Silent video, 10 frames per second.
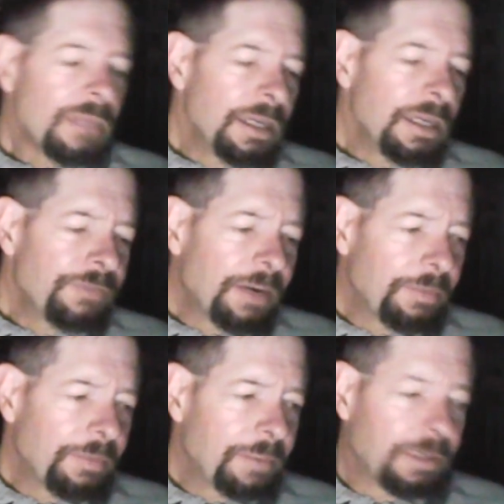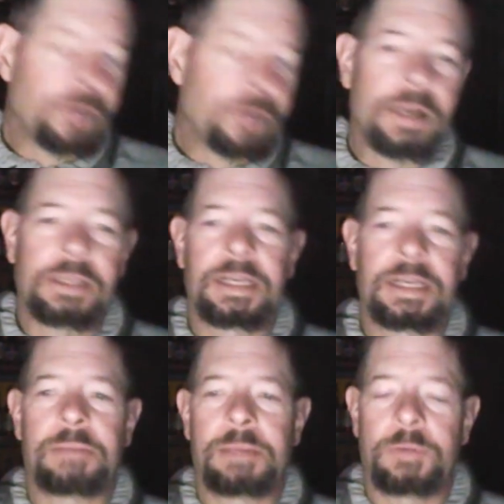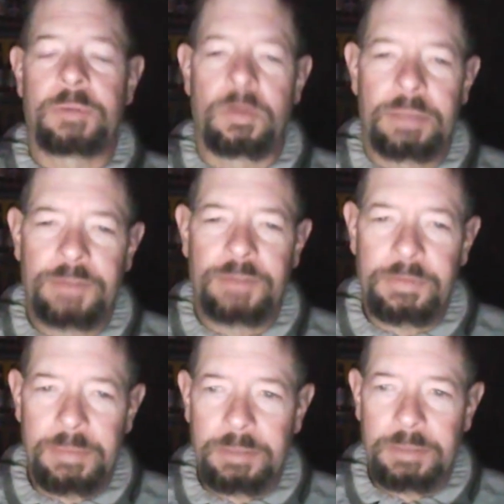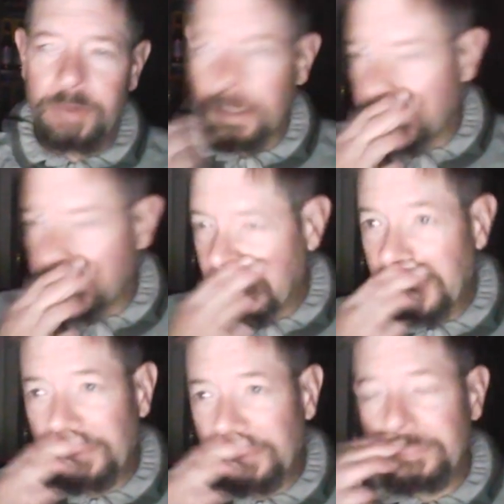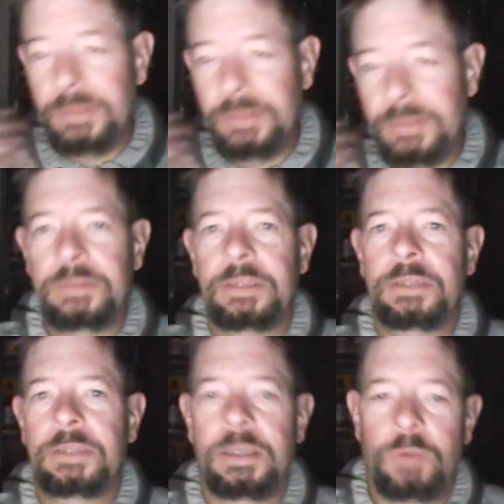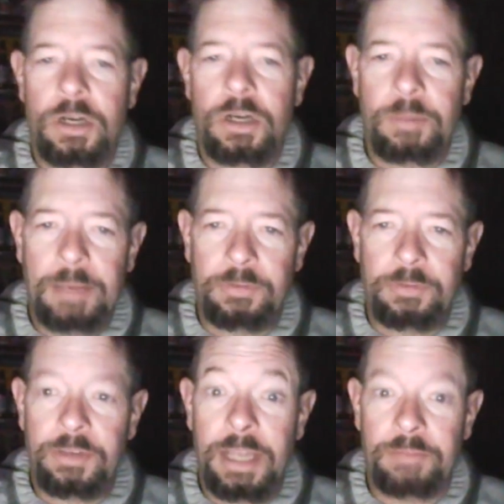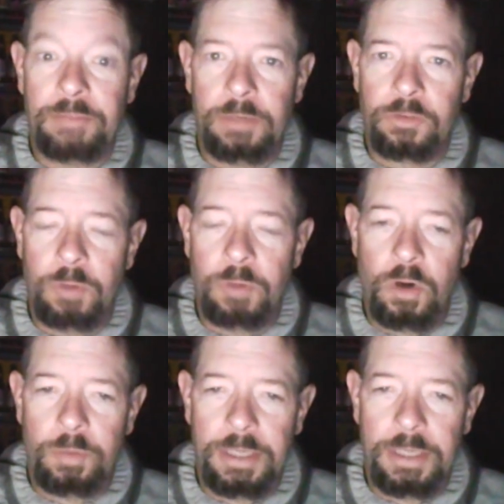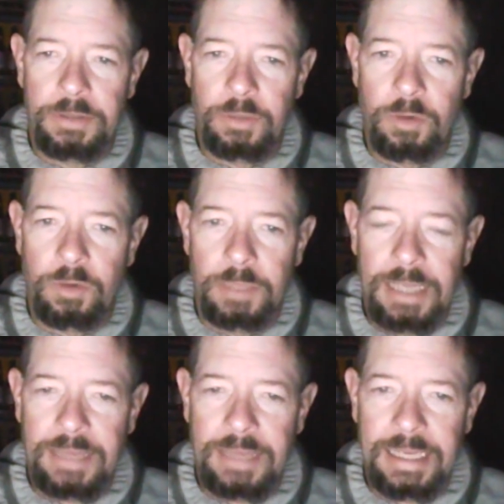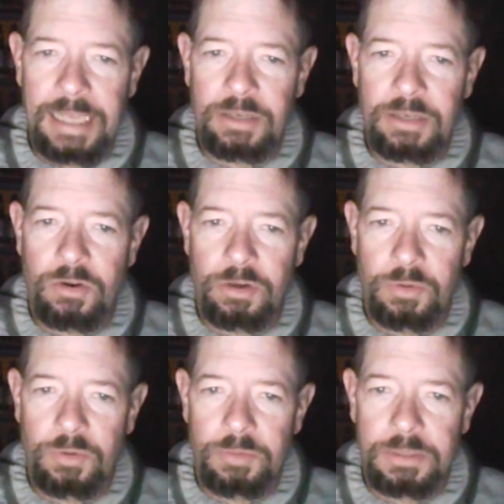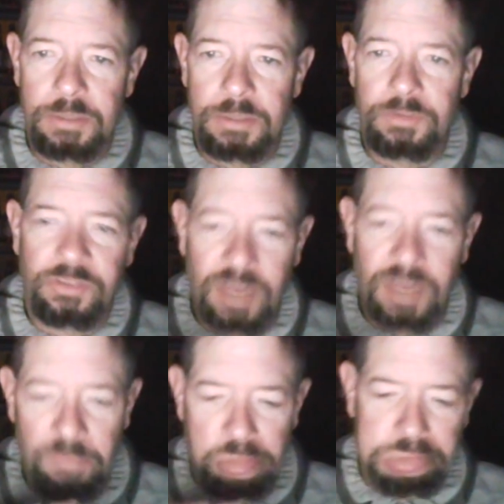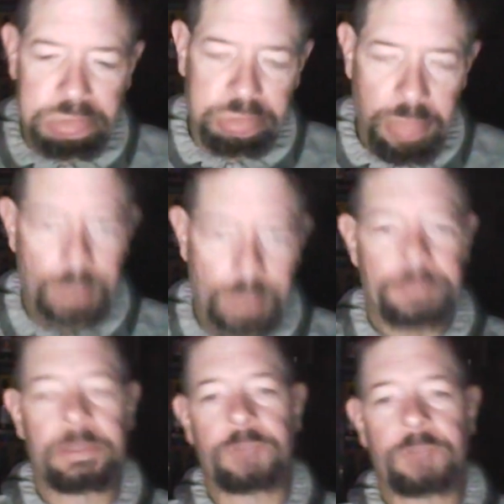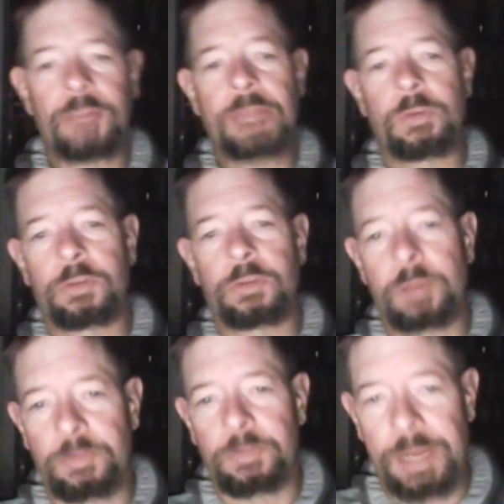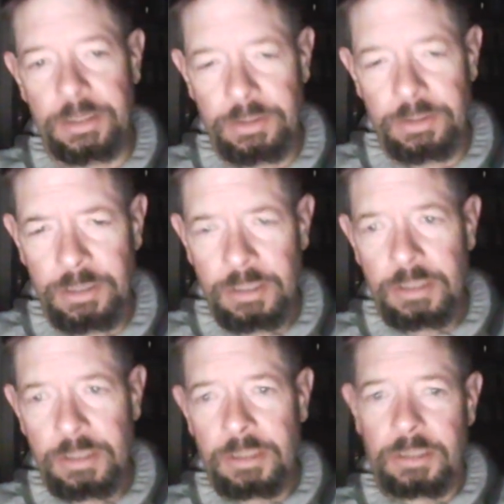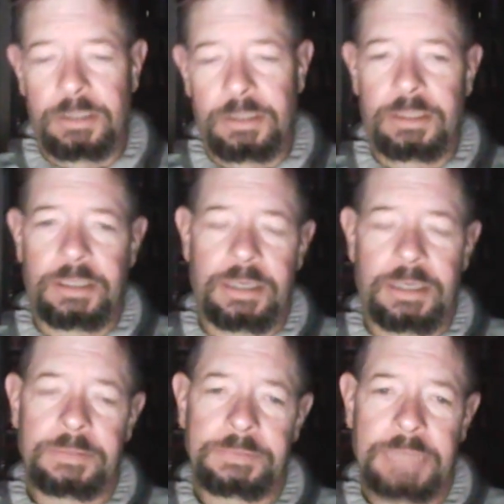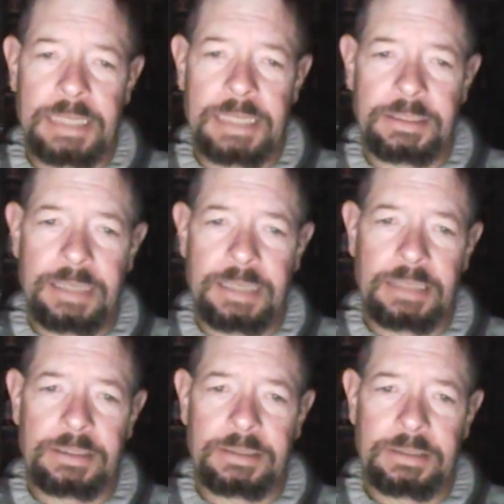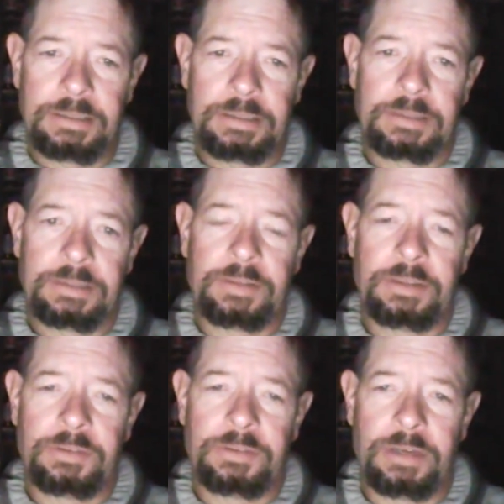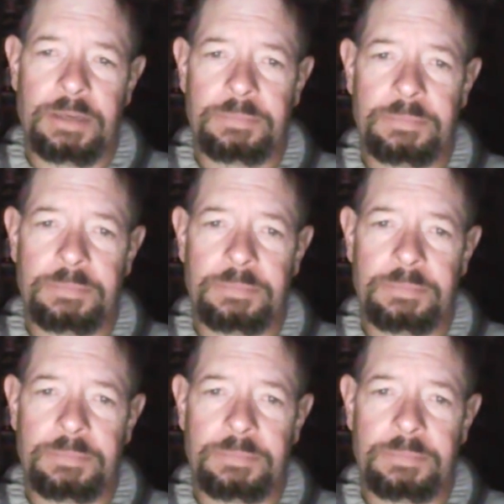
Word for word: If I remember correctly, and I might be wrong, if I remember correctly, the king, the the, the, the uh, 100 pipers didn't have much smoke or peat in the aroma. It had that candy corn aroma. It was just like, but the flavor was much better. The the uh, that that tended to um